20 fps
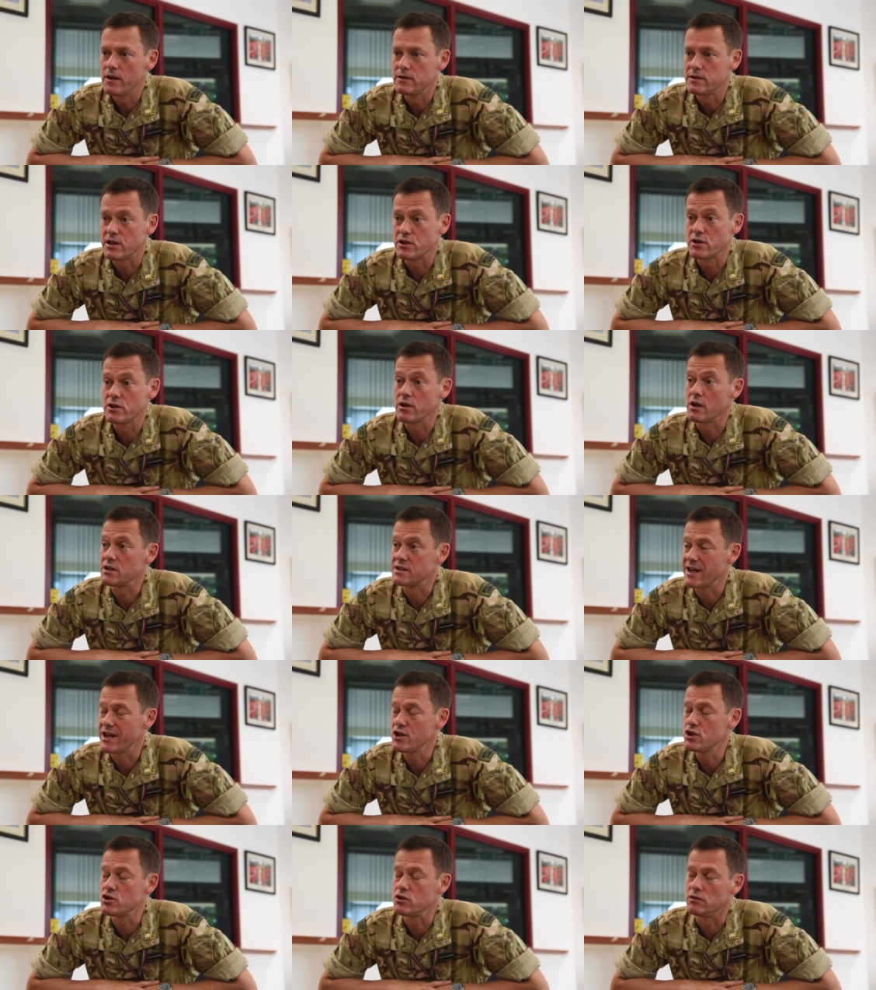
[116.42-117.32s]

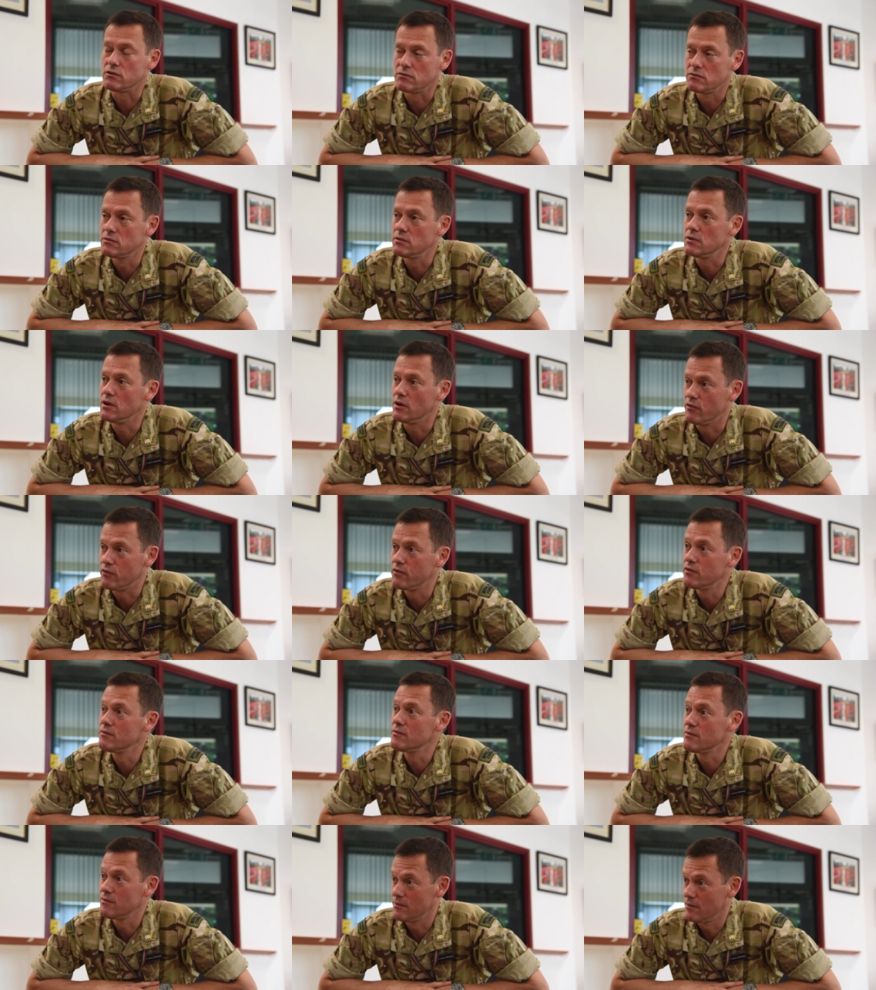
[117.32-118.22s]
digitisation of
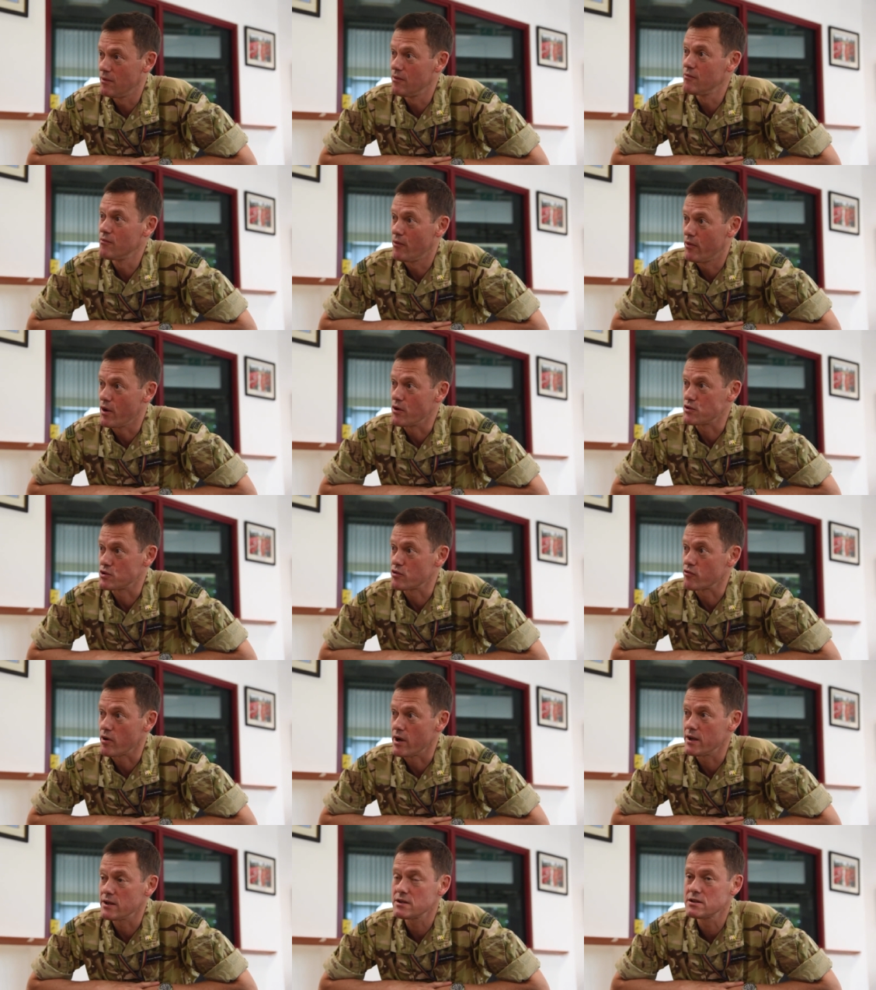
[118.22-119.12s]
those
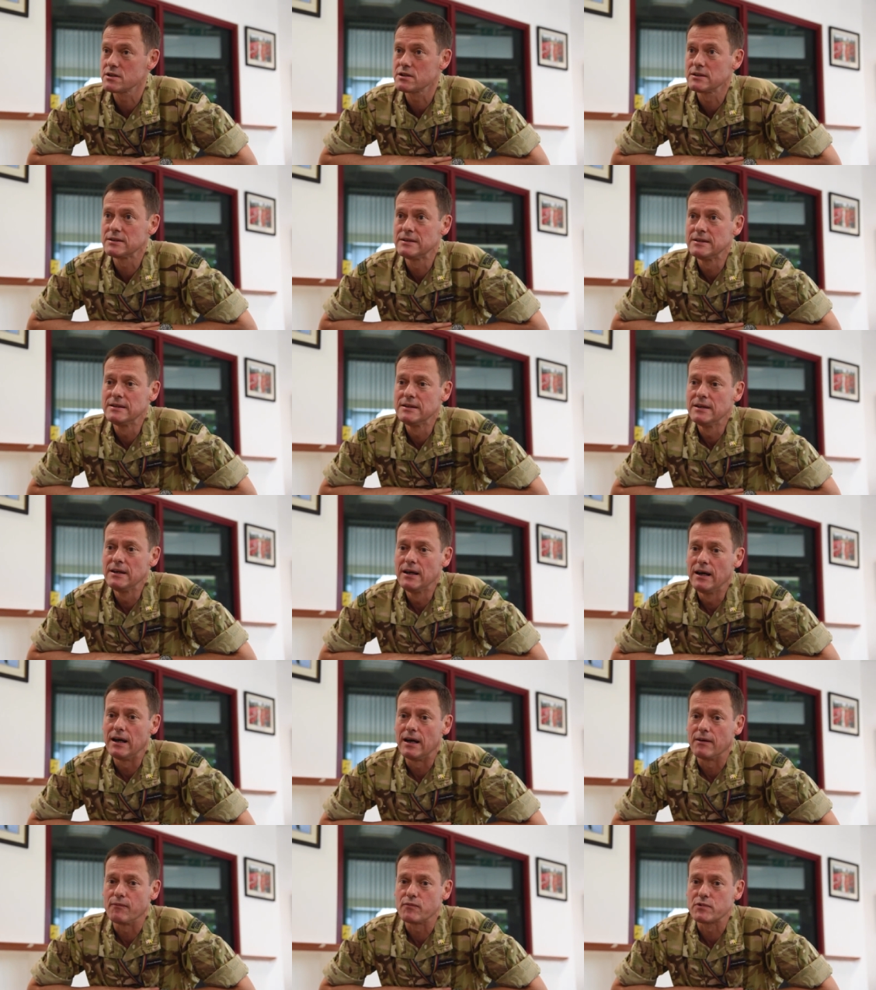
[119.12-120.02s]
threats.
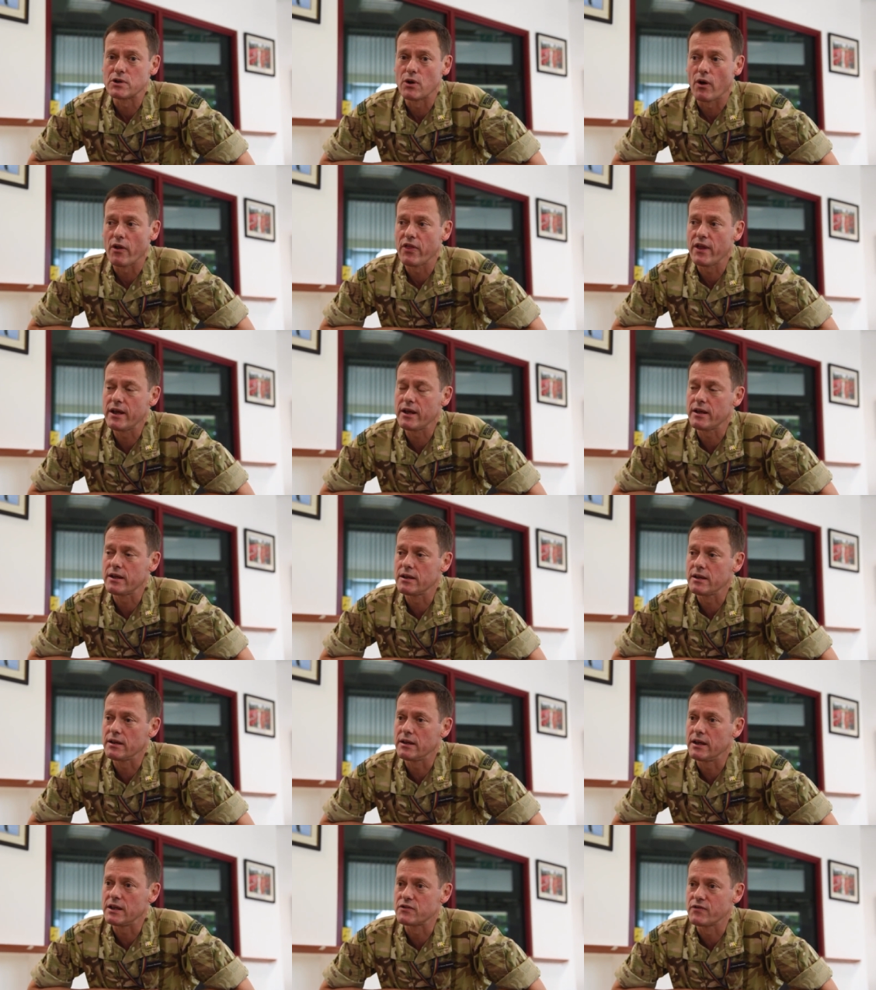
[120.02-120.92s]
Um, so I think
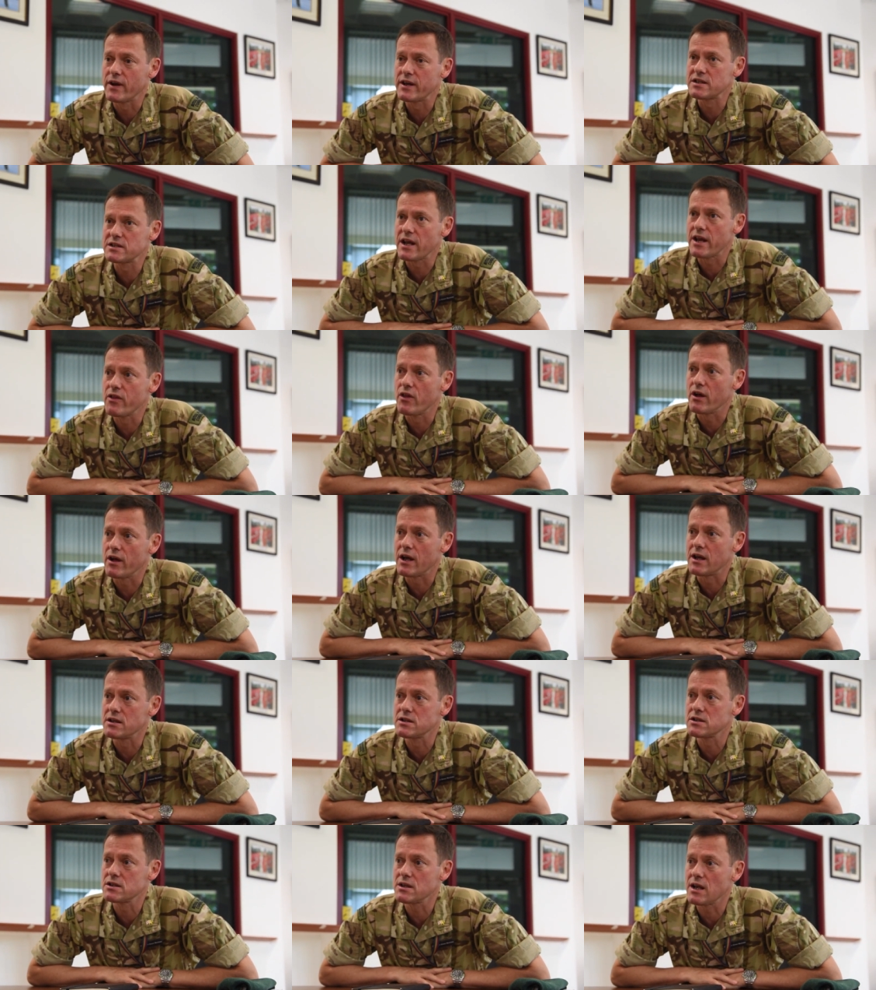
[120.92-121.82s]
it's fair to say that
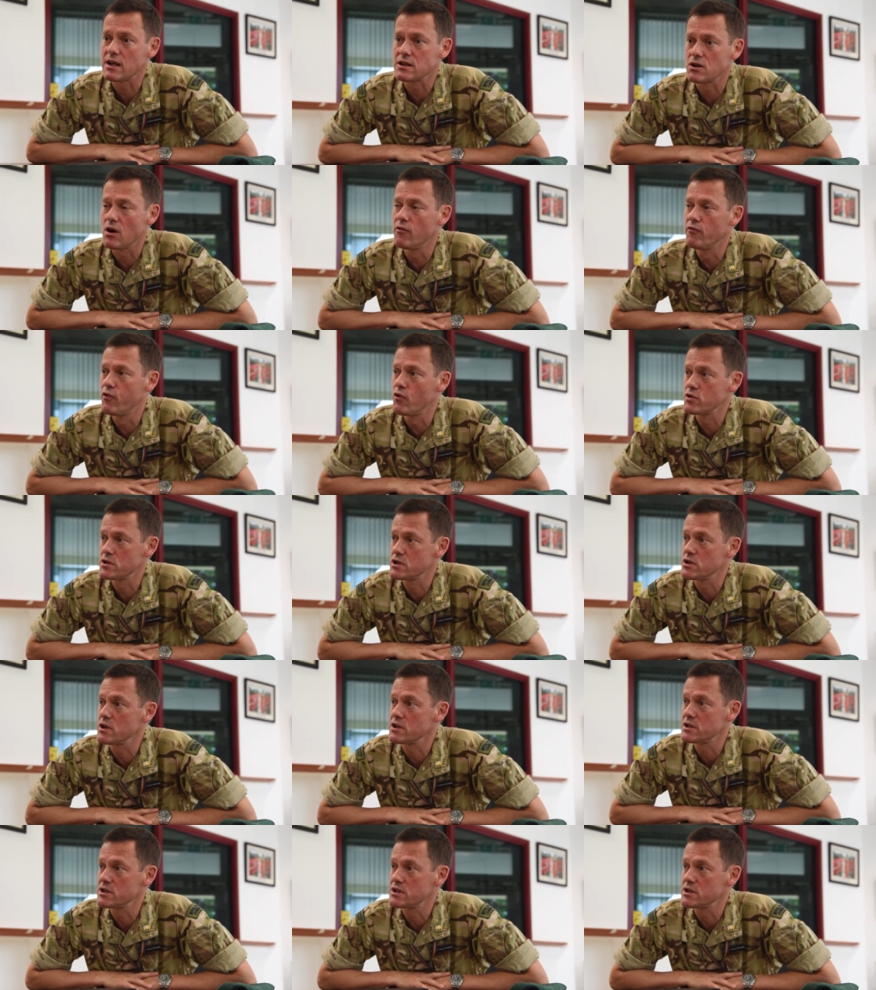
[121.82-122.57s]
as, as armed forces